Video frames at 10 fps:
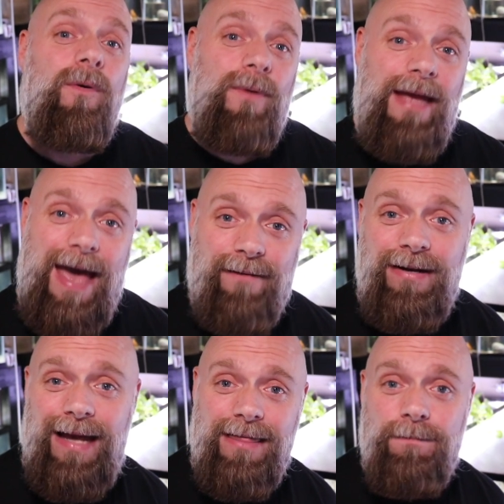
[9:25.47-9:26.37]
we haven't
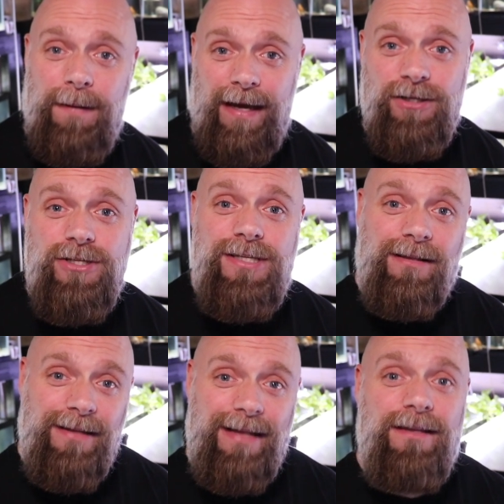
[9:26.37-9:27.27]
had the patience to
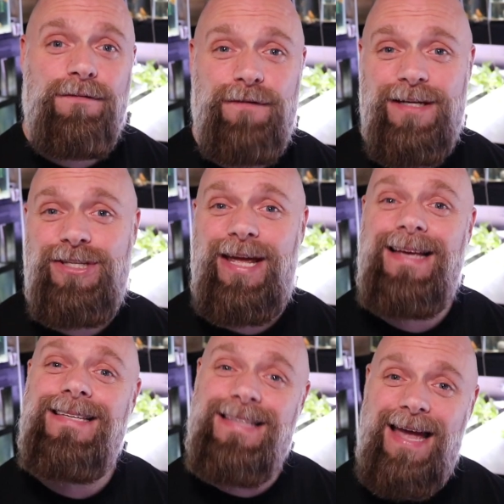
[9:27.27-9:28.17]
let the fish
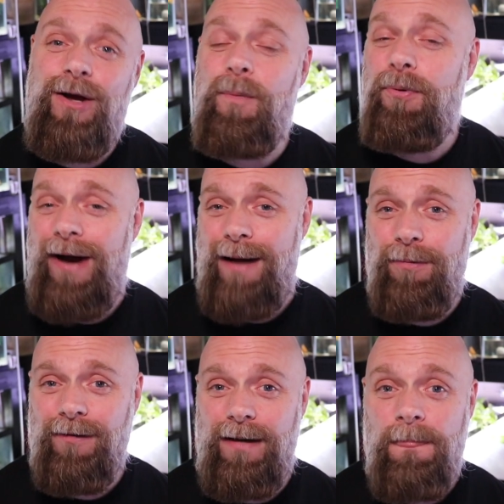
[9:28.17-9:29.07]
tank cycle
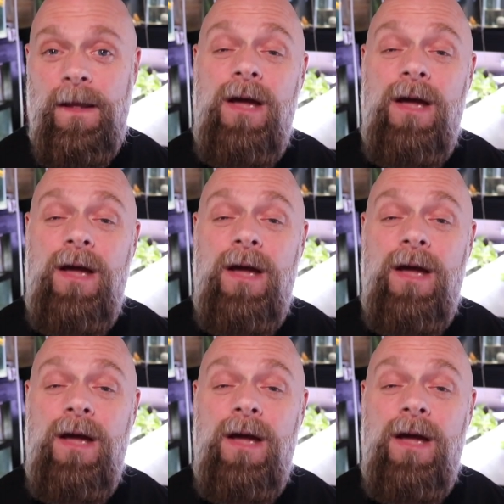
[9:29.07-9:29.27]
properly.